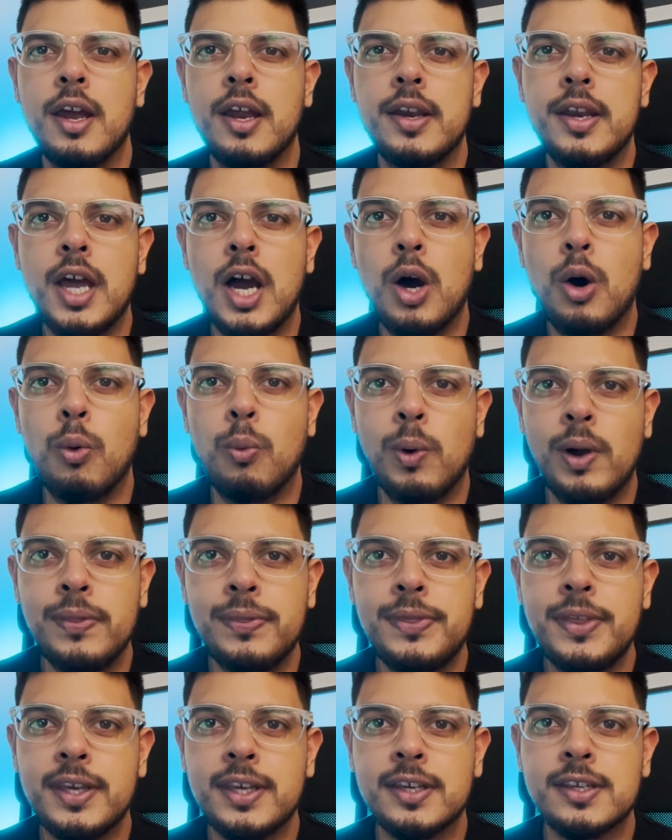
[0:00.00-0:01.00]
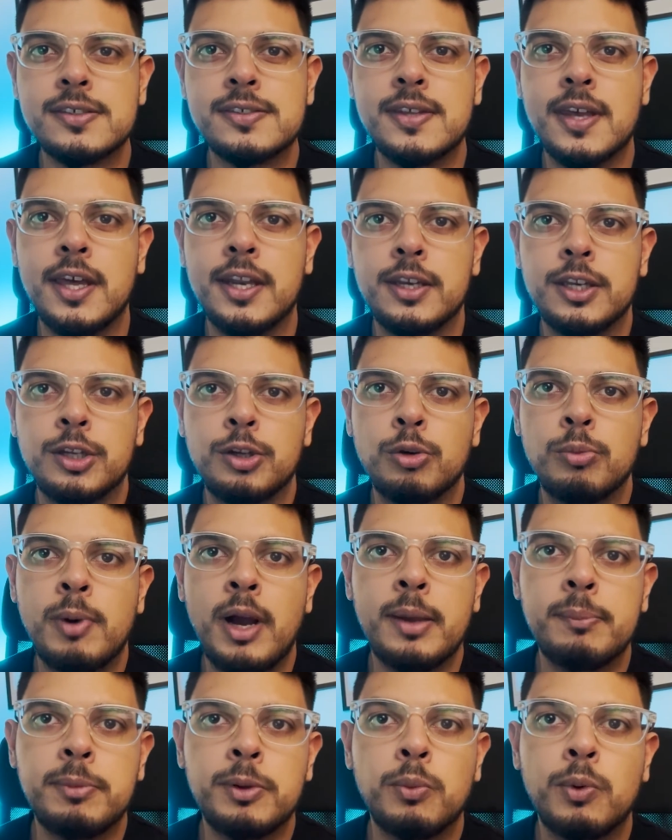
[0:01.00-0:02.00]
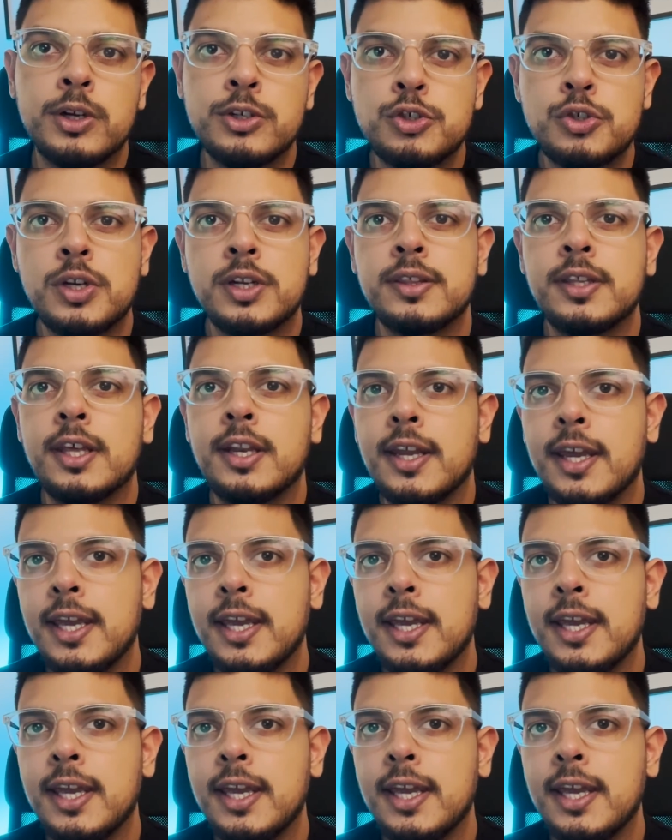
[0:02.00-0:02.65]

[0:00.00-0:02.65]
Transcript: Now, one thing is that you might be wondering that,